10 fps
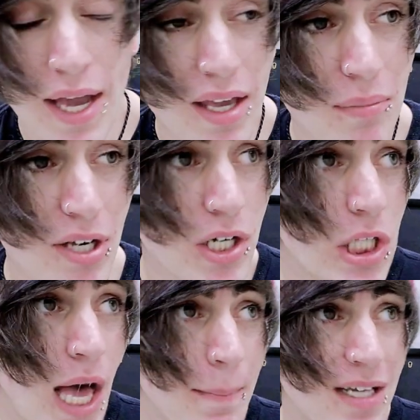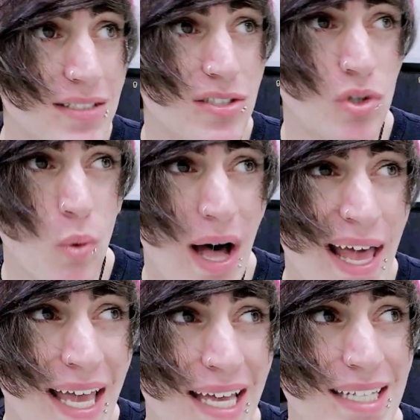I come here a lot because it's
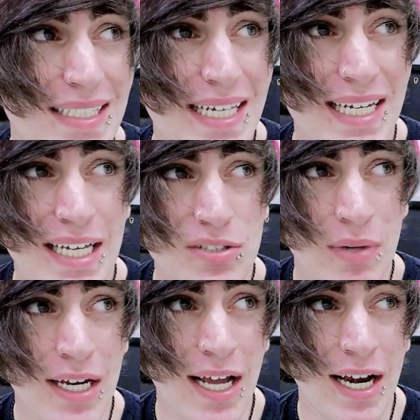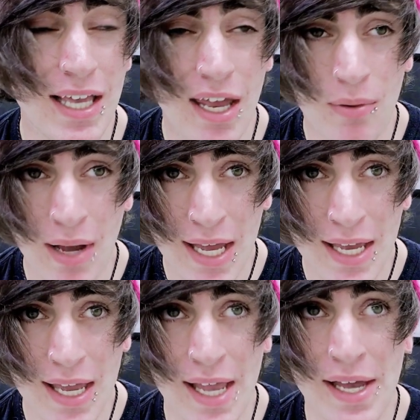quiet, it's like a nice way to kind of get
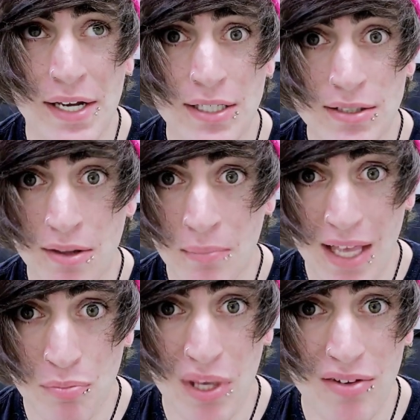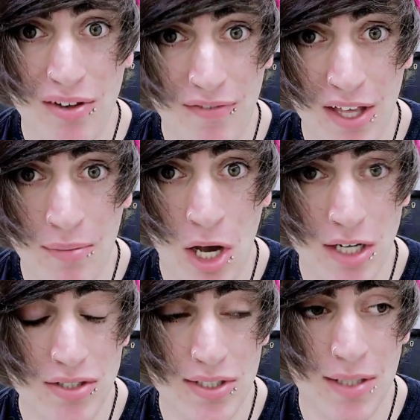away, and it's the best place to film,
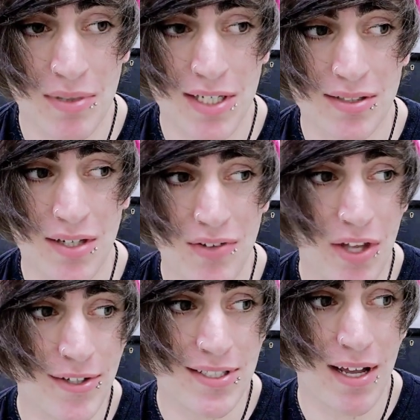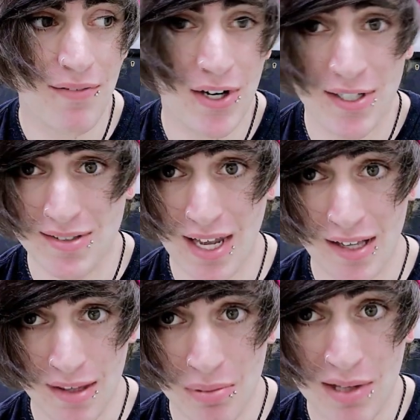honestly, because even though it's not very
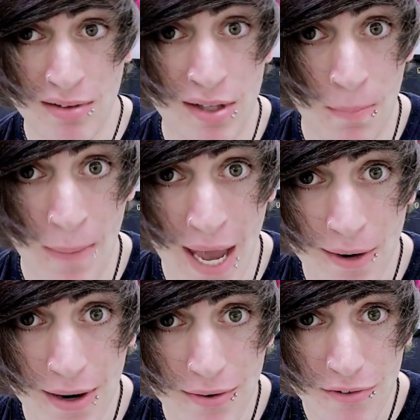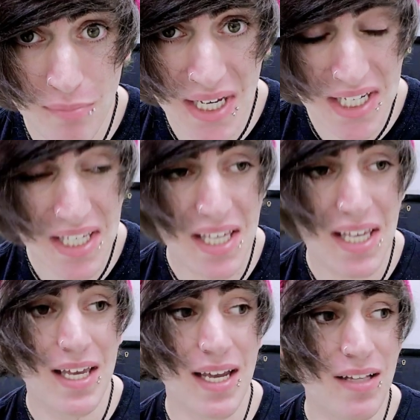aesthetically pleasing in the background of me,
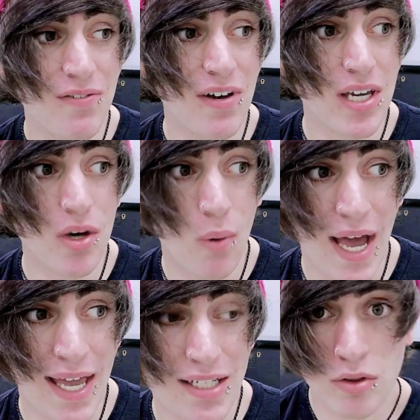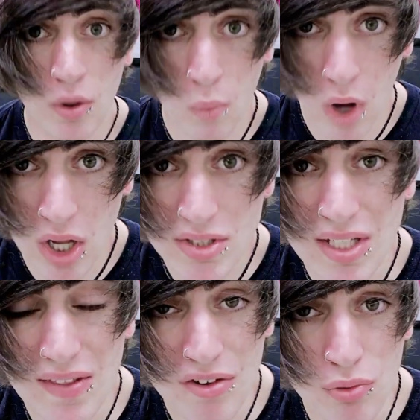it's very quiet. The walls
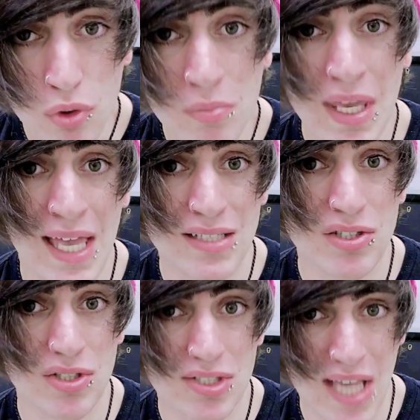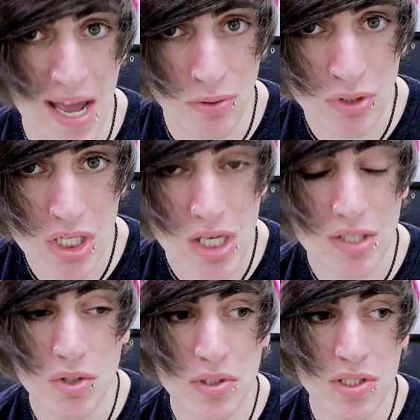in this room cancel sound,
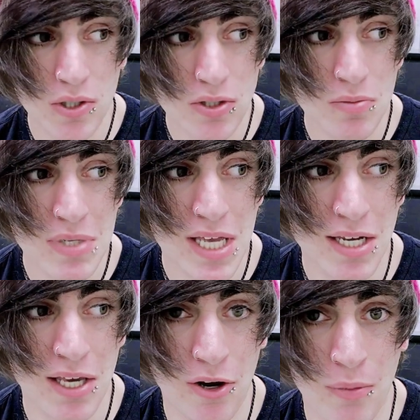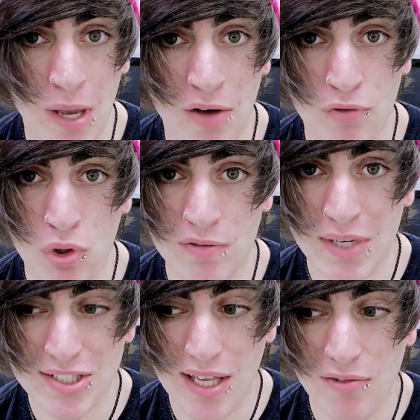so it's good to be in here and make a fool of
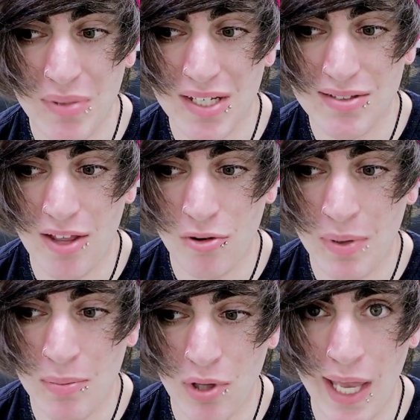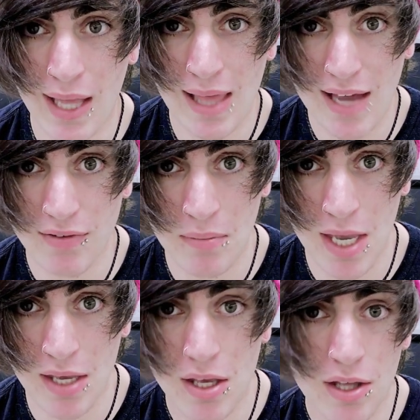myself because other people can't laugh at
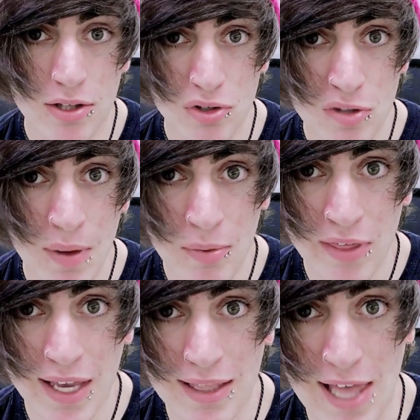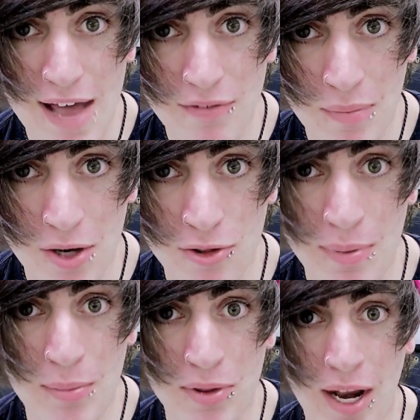me. The only people that can laugh at me are the
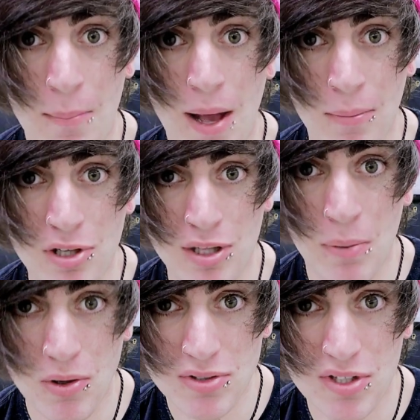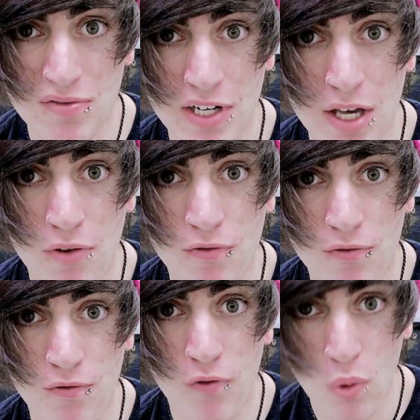people that I publicly post this video
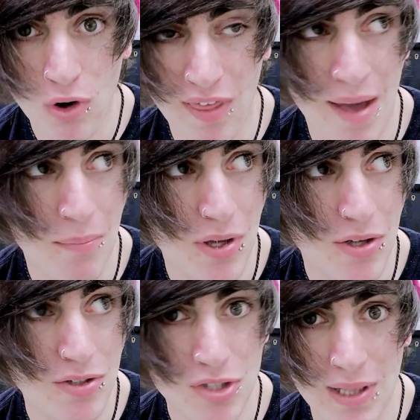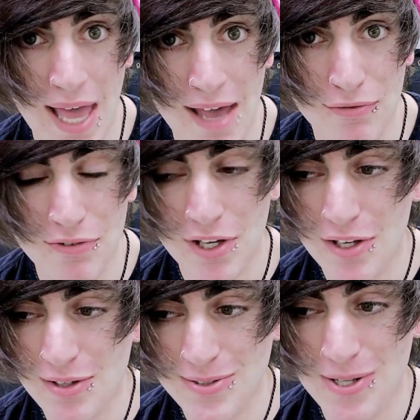for them to laugh
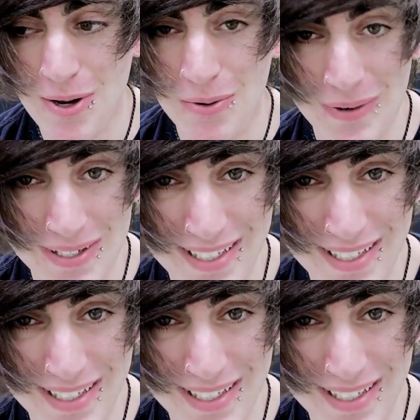so.